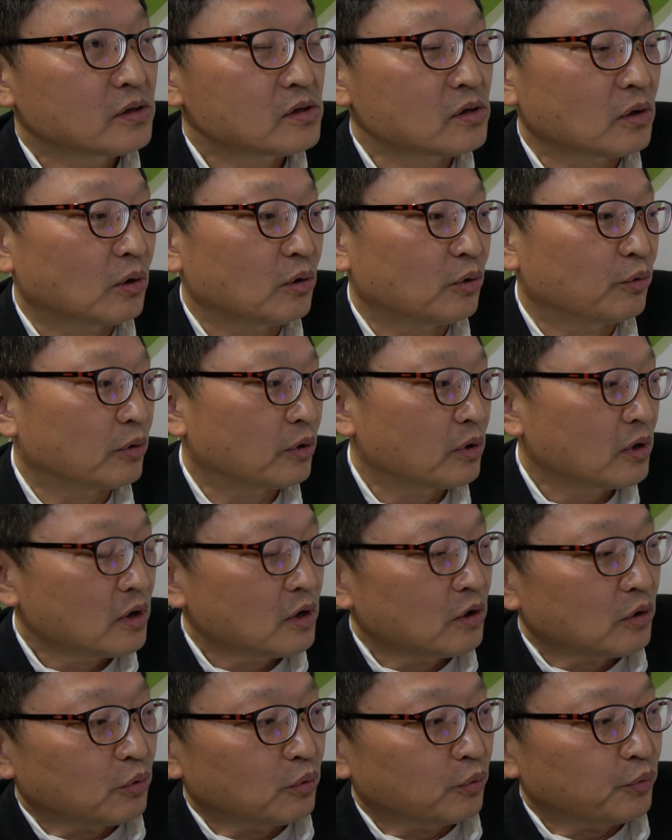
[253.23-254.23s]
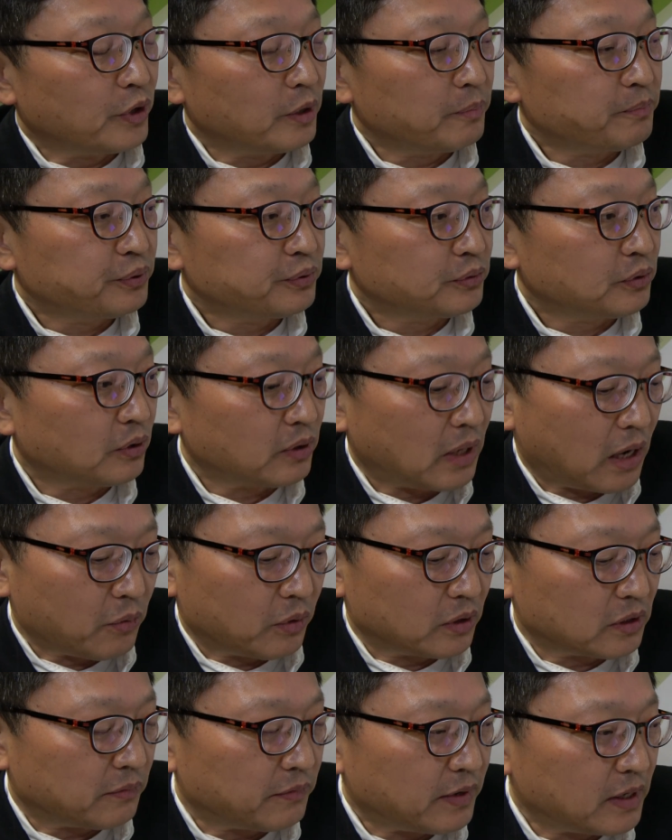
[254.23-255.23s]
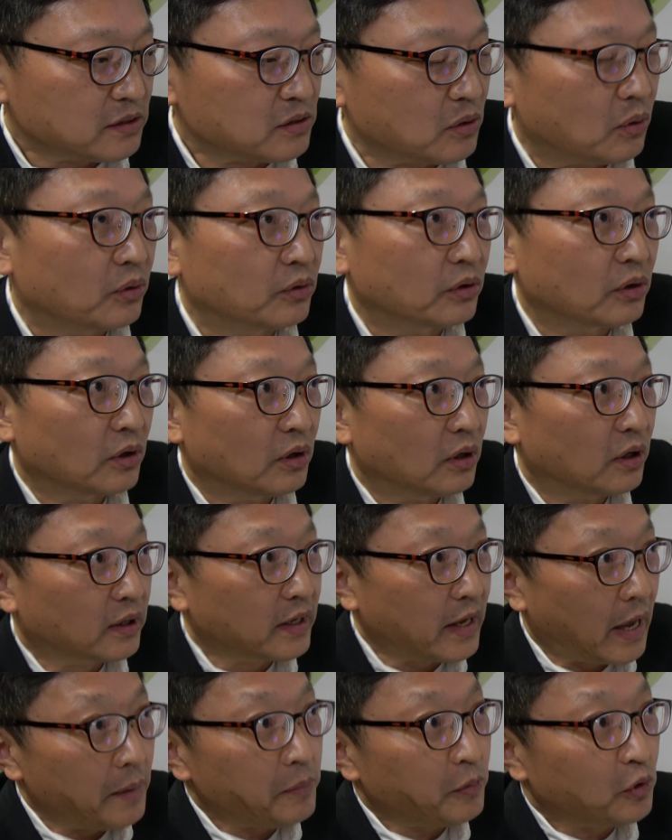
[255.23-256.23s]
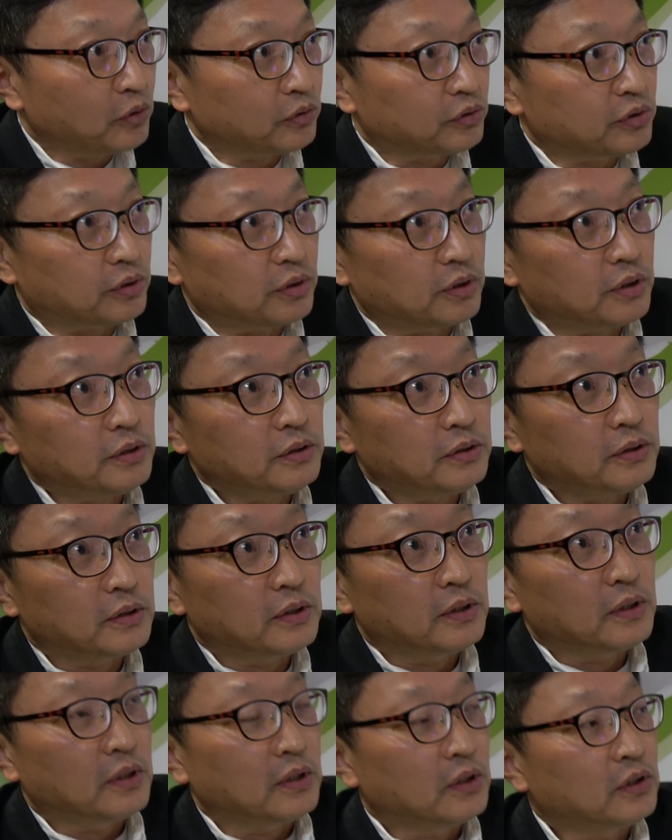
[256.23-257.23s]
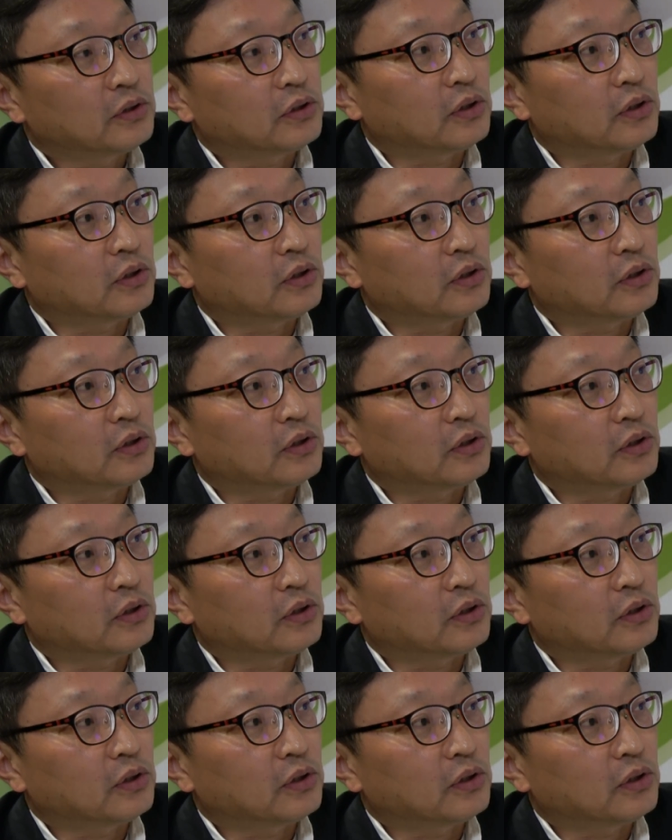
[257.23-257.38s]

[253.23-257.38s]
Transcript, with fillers: So we put on our device on the game controller Okay.